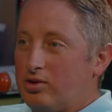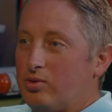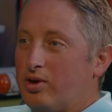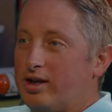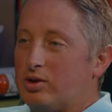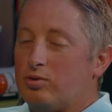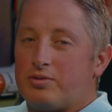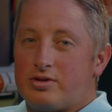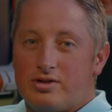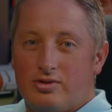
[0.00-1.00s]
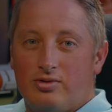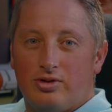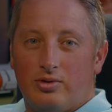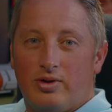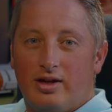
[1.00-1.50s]
you and it will pursue
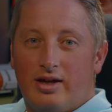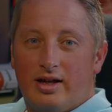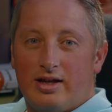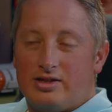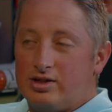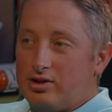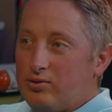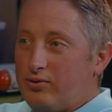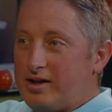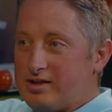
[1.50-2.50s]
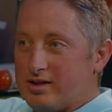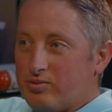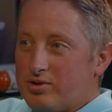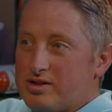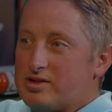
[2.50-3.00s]
you until you face it,
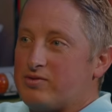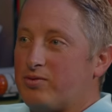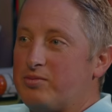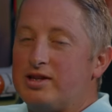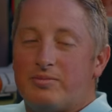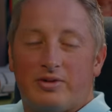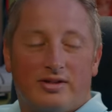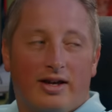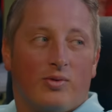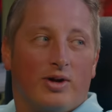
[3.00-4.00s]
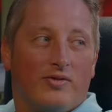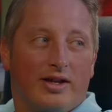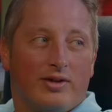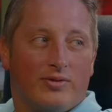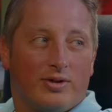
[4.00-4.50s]
which is for me the big takeaway of
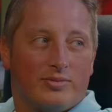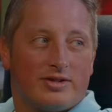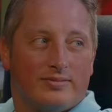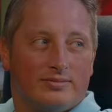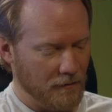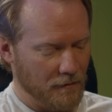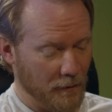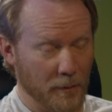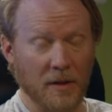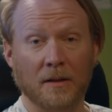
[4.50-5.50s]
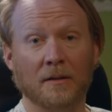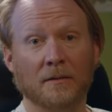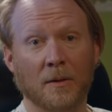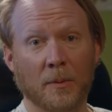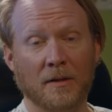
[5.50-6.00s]
the It films for me,
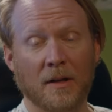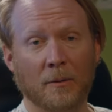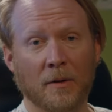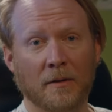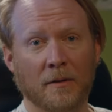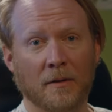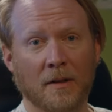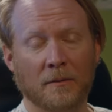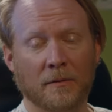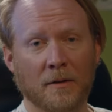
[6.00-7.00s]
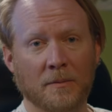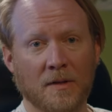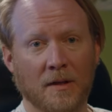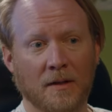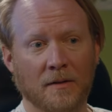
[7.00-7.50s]
the big takeaway of the It
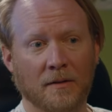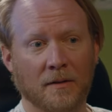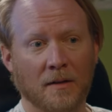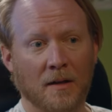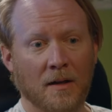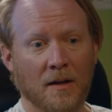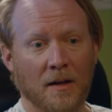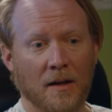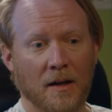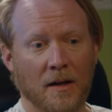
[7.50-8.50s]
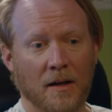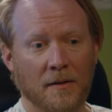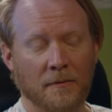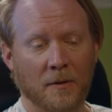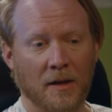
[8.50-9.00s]
films is uh,
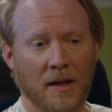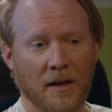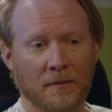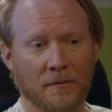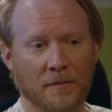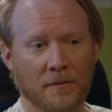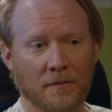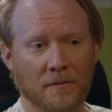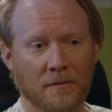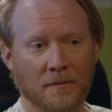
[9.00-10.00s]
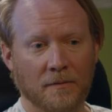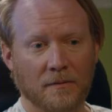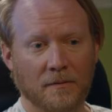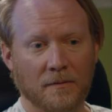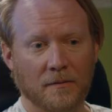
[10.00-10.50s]
if you're going to have
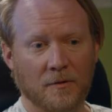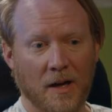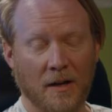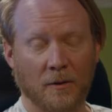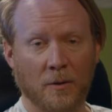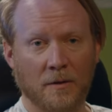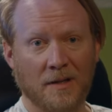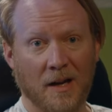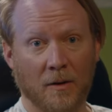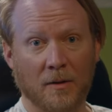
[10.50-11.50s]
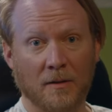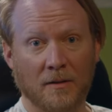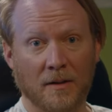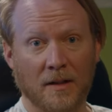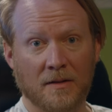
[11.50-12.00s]
childhood terror,
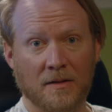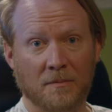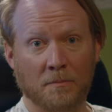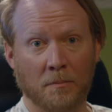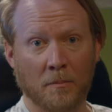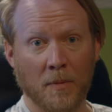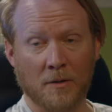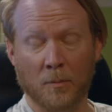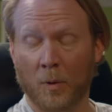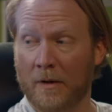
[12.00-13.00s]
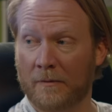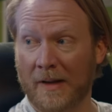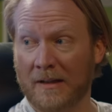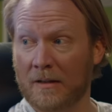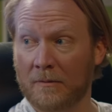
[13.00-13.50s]
it's much more
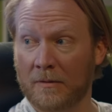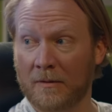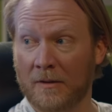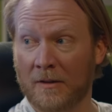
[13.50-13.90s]
effective